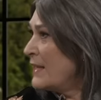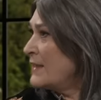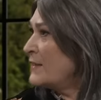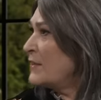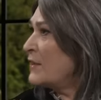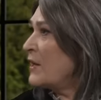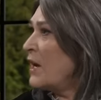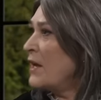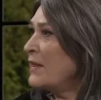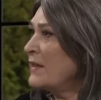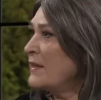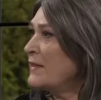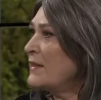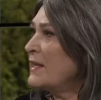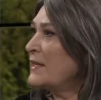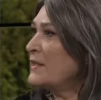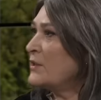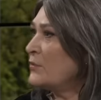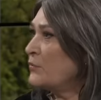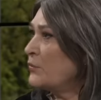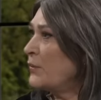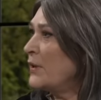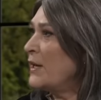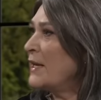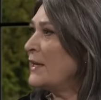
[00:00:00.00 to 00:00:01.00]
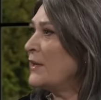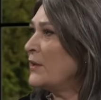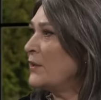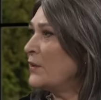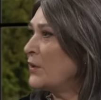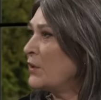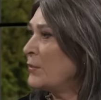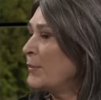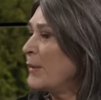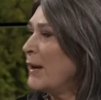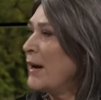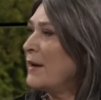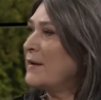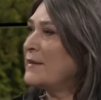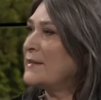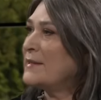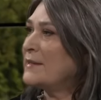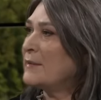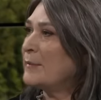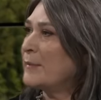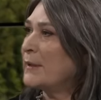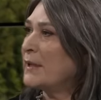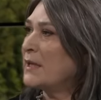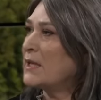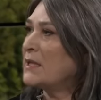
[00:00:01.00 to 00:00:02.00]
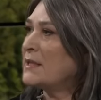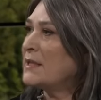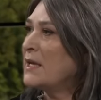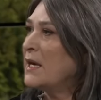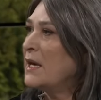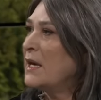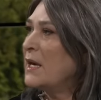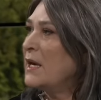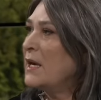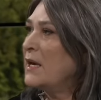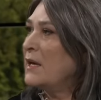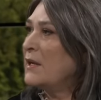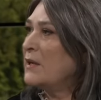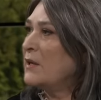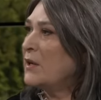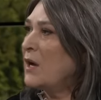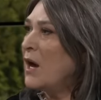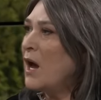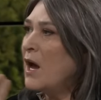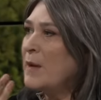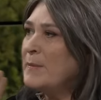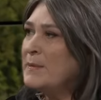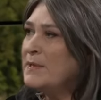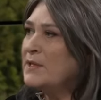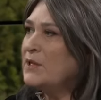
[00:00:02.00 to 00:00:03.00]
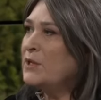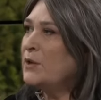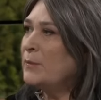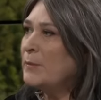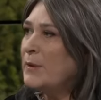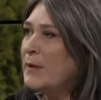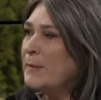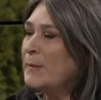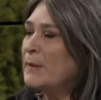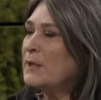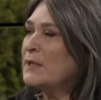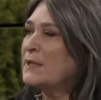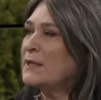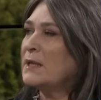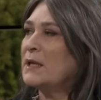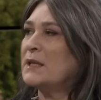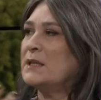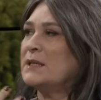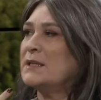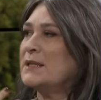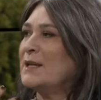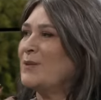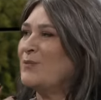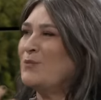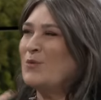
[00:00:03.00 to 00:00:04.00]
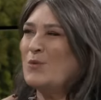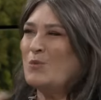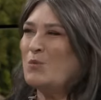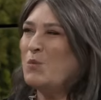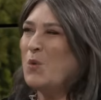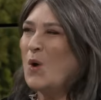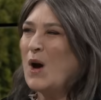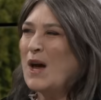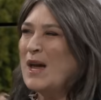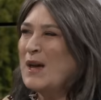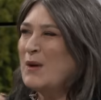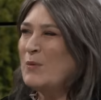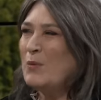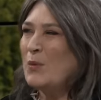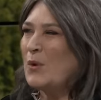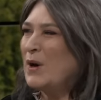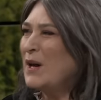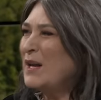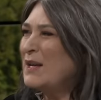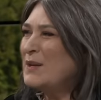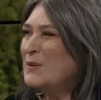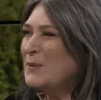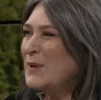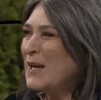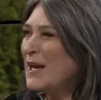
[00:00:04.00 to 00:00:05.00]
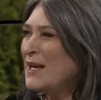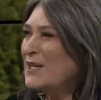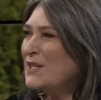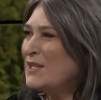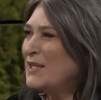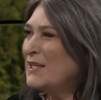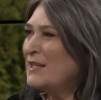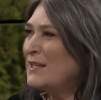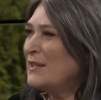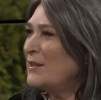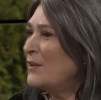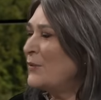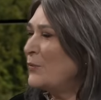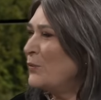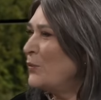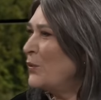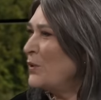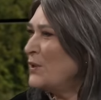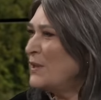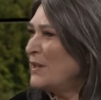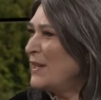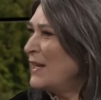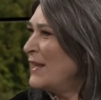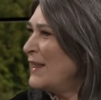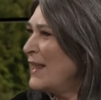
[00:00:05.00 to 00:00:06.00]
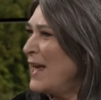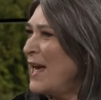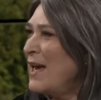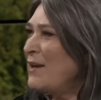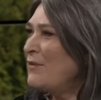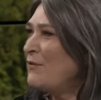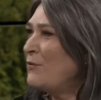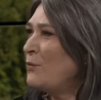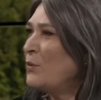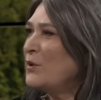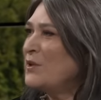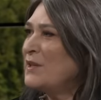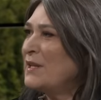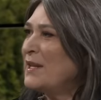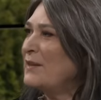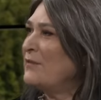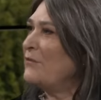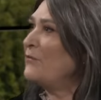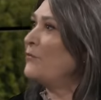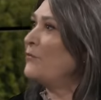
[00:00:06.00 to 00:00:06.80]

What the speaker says: that's I think that's a really good comparison, because you know, people are starting to say, well, why are we actually, you know, what are they there, what are they